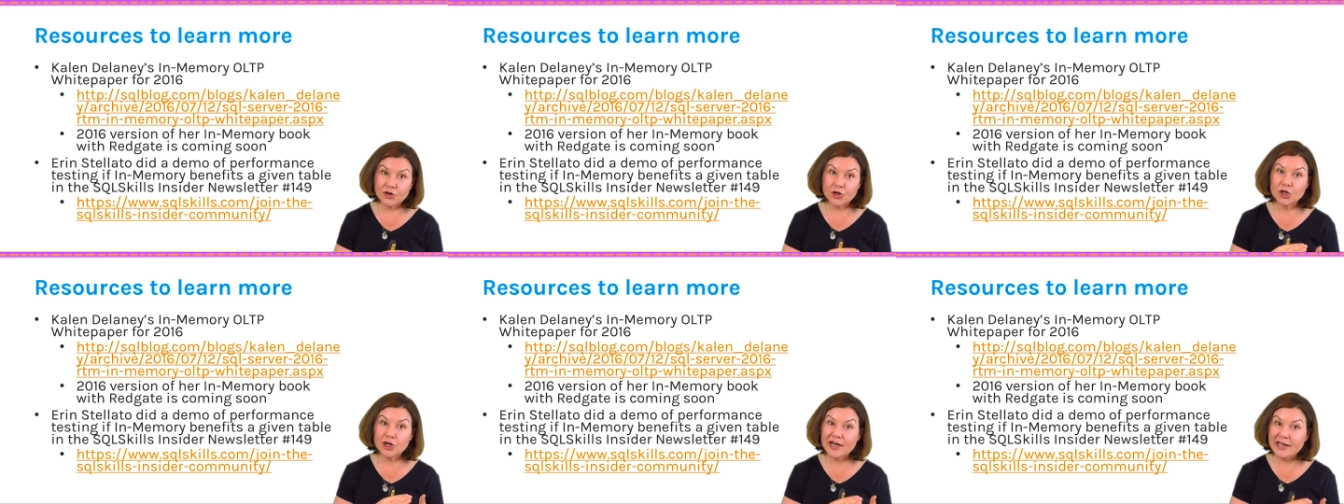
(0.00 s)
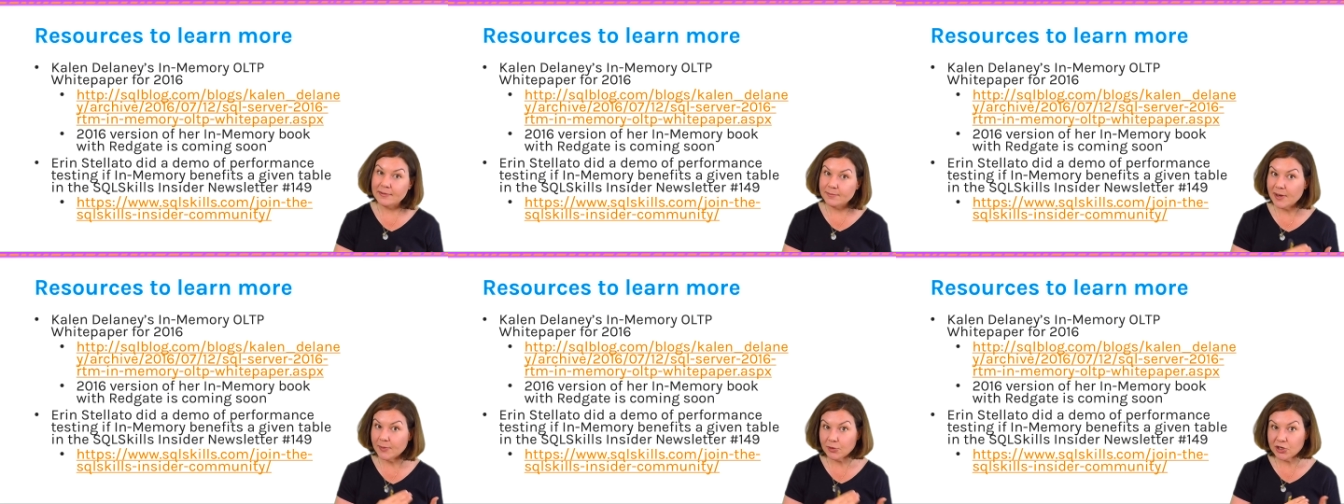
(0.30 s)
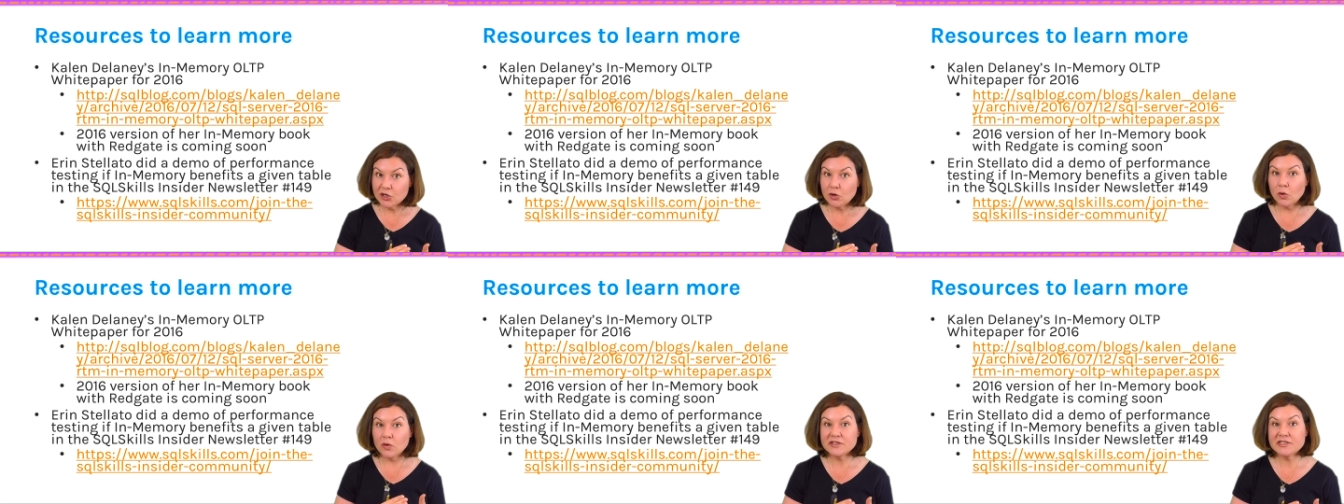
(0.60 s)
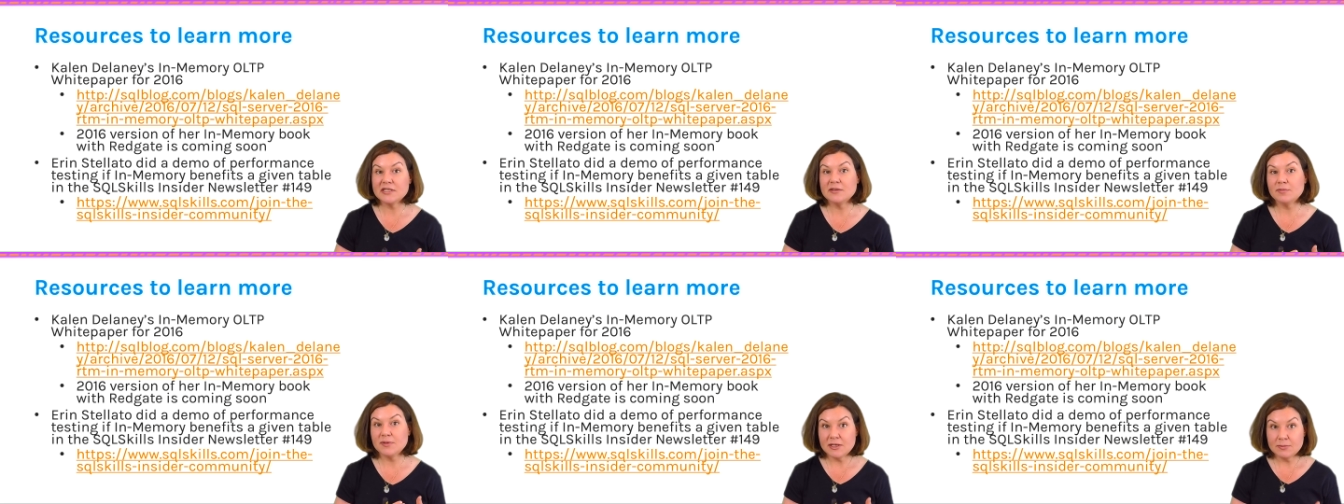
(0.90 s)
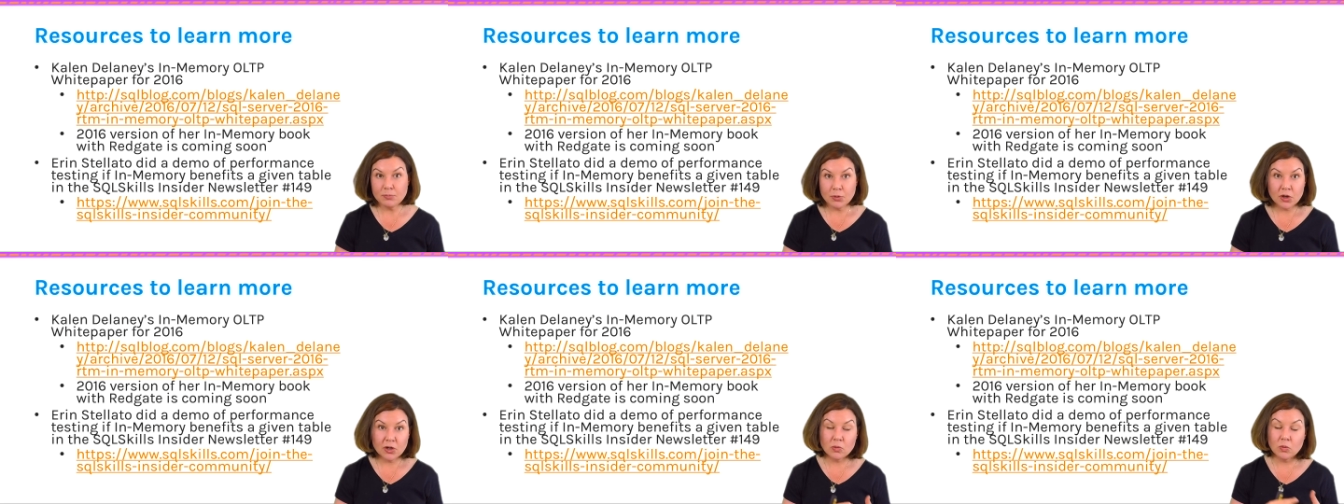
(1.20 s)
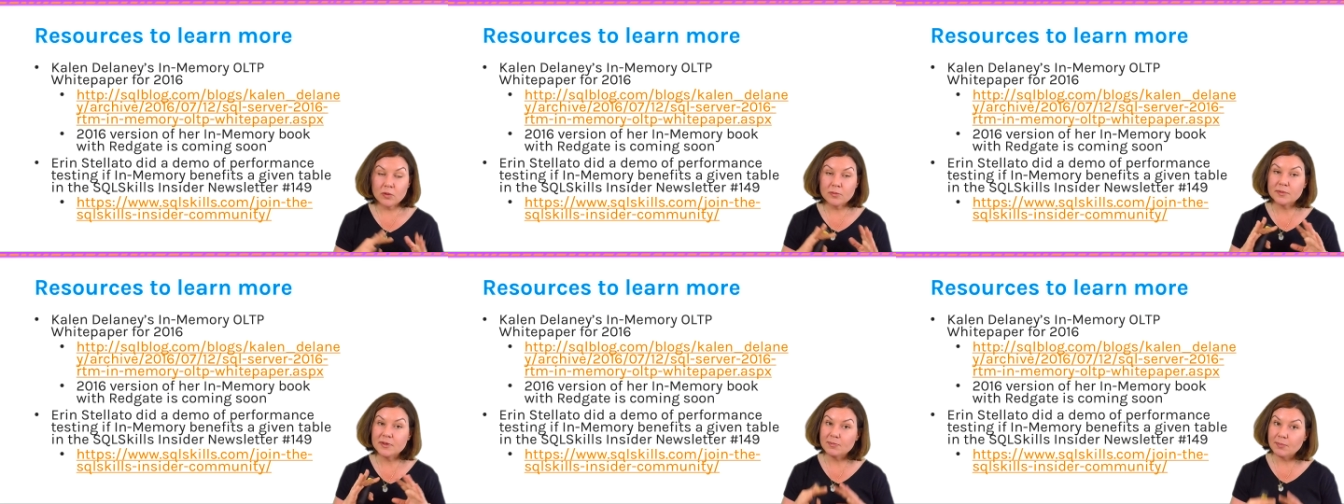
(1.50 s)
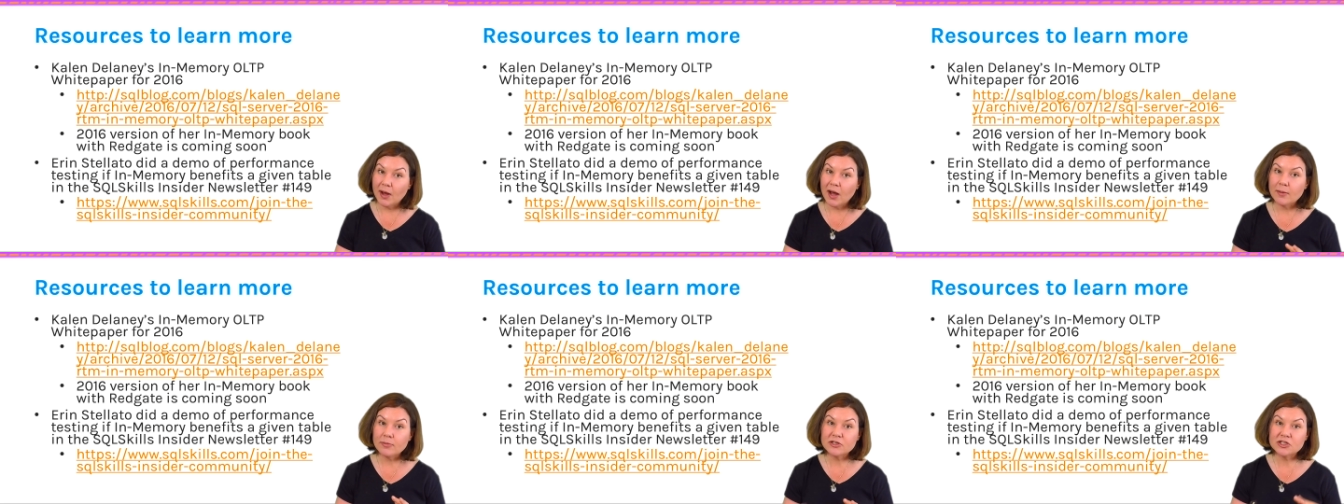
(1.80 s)
her in memory OLTP book will be
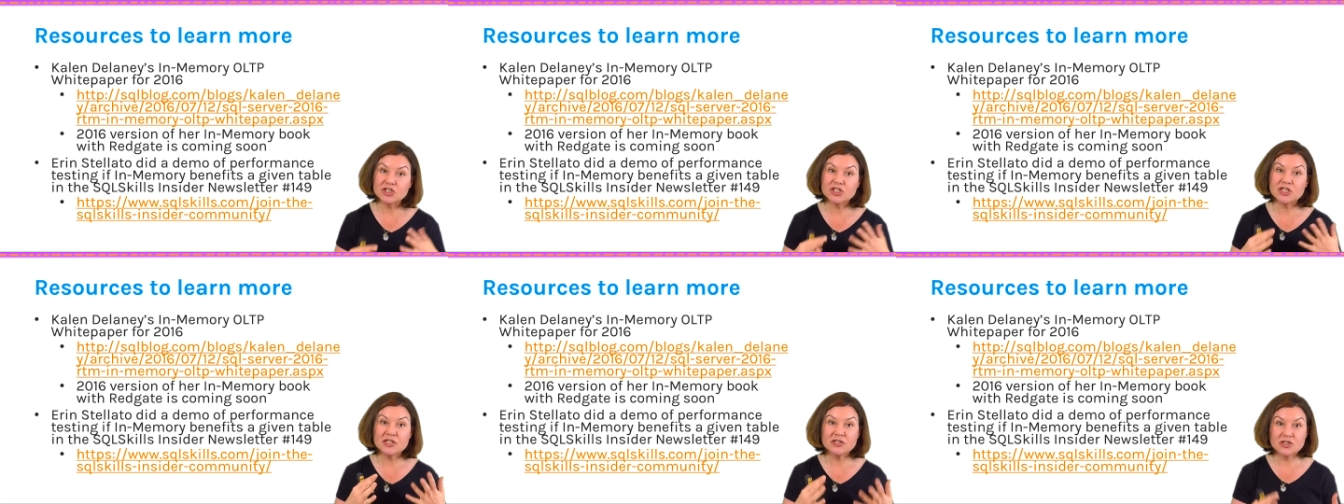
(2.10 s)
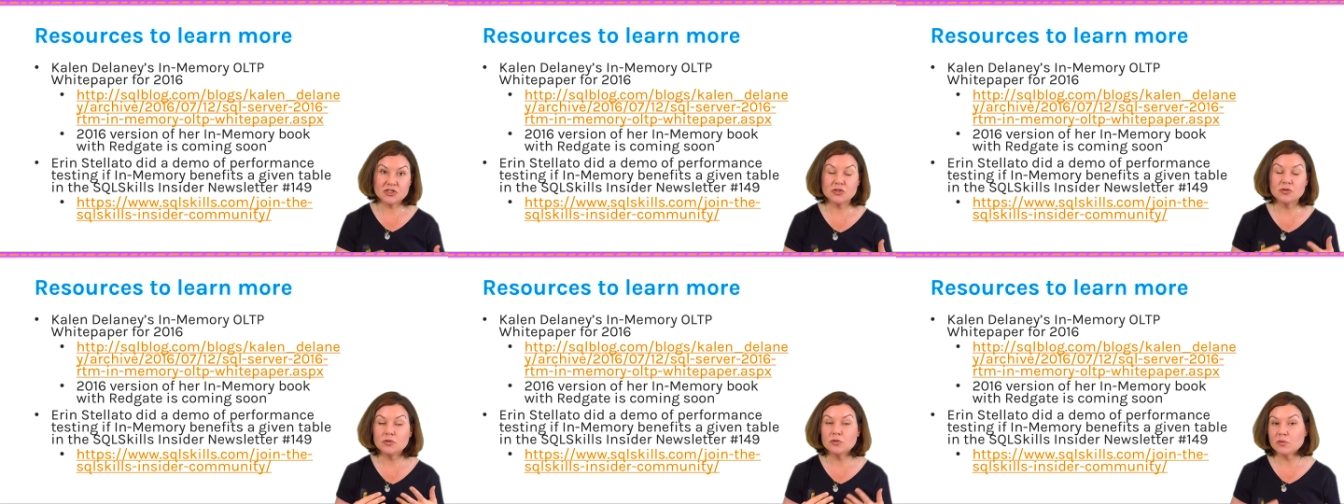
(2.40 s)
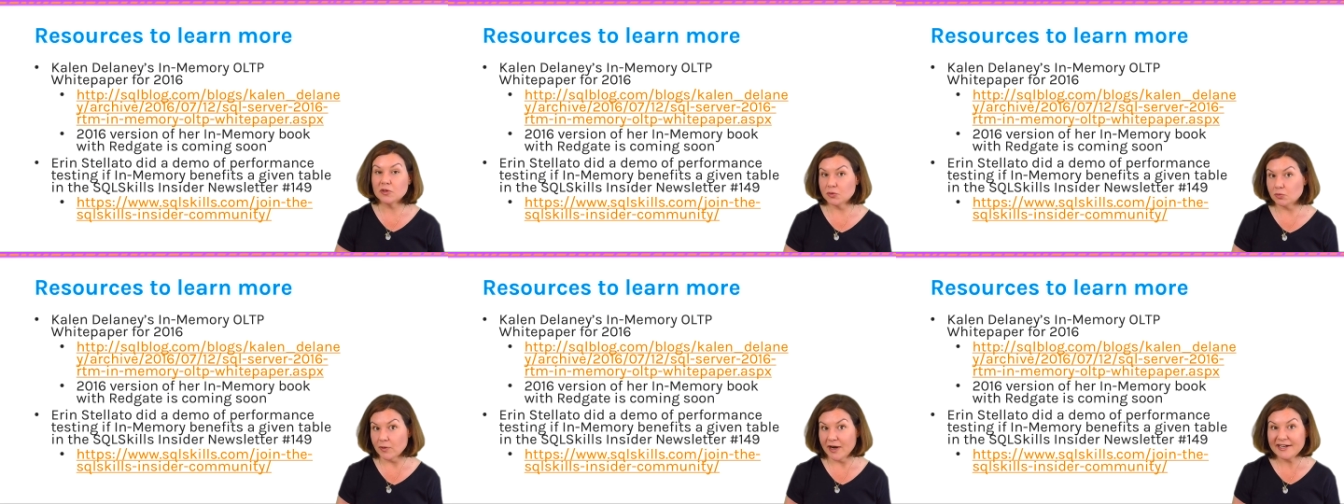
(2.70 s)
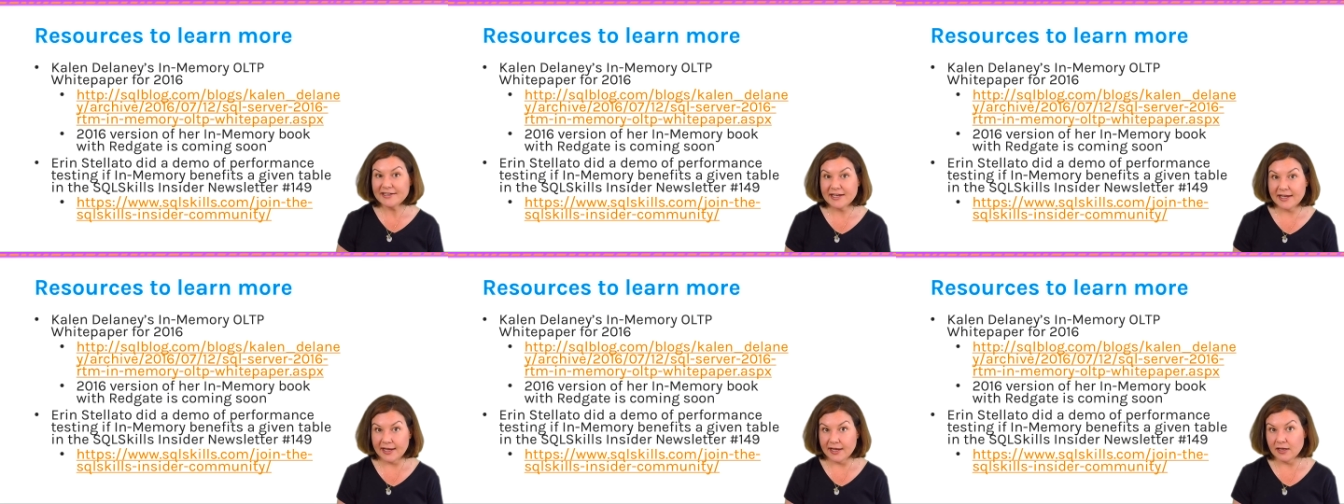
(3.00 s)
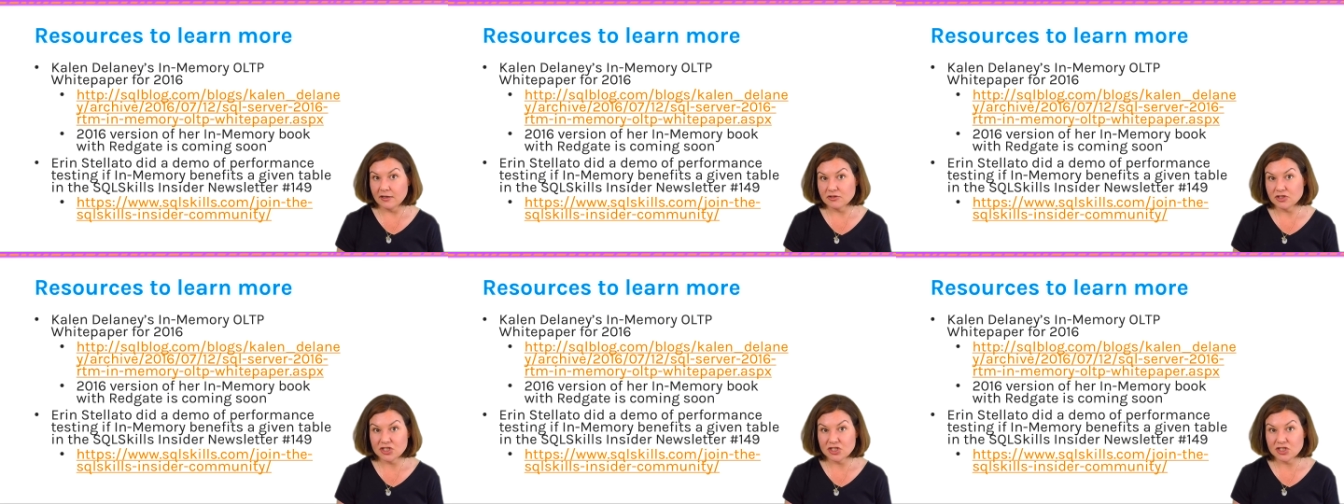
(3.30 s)
publishing soon with Redgate.